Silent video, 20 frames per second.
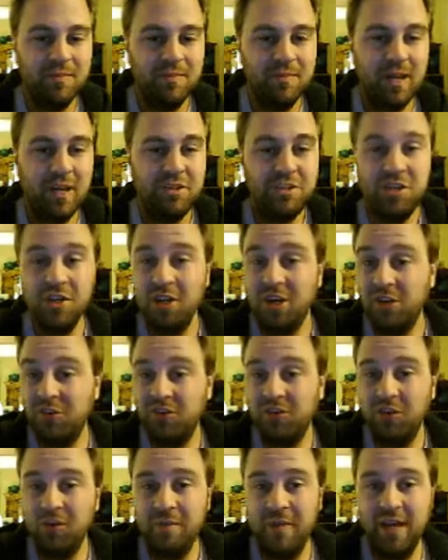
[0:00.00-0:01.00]
I should
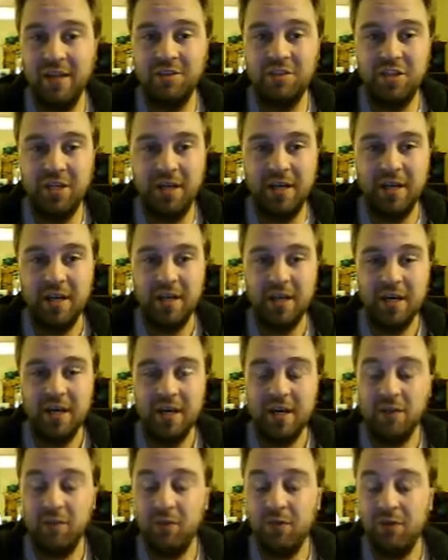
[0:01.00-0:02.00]
also mention,
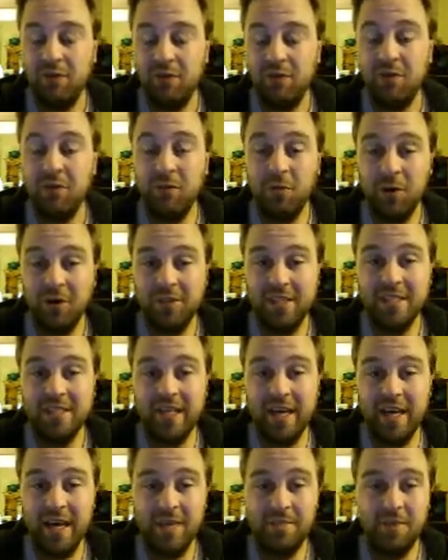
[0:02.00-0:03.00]
if you were to
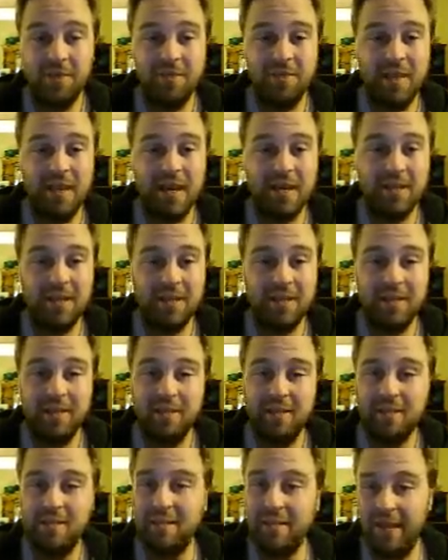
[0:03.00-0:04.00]
hypothetically
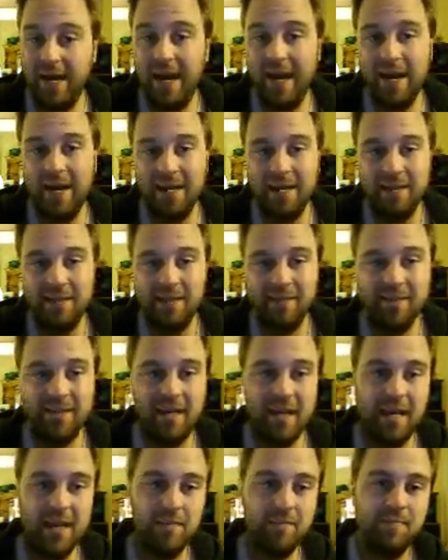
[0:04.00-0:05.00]
die in this
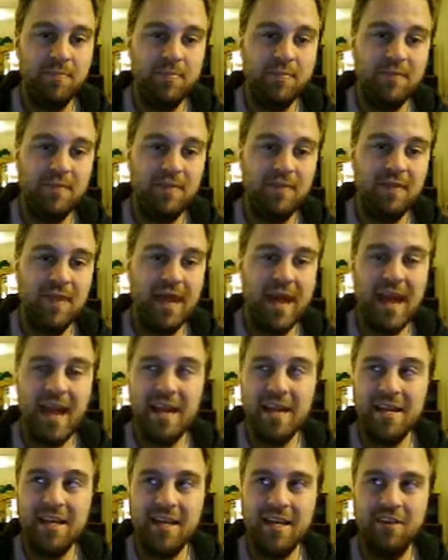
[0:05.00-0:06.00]
game,
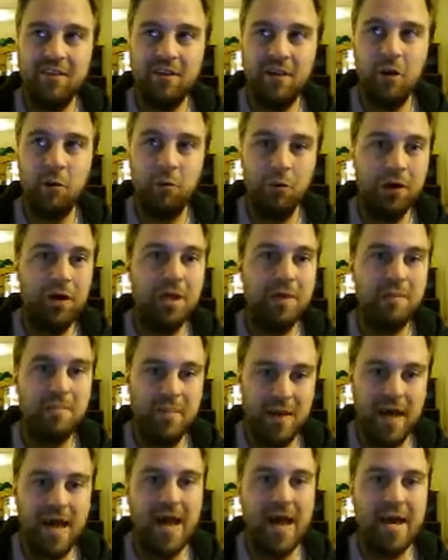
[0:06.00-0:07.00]
that is a really
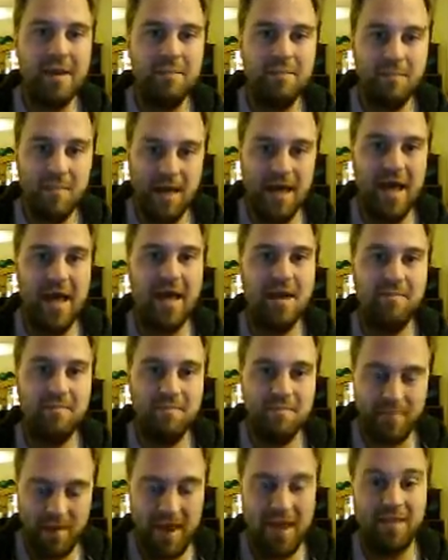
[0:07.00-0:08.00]
bad
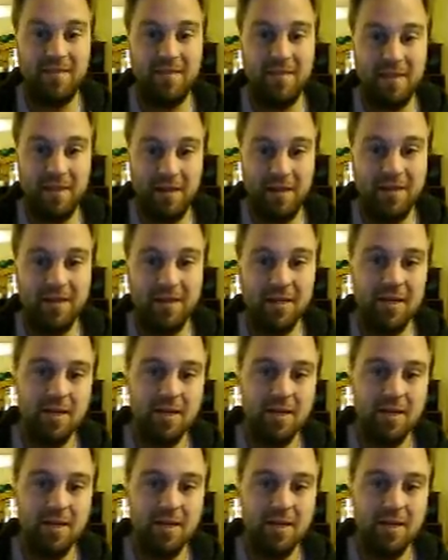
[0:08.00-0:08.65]
thing.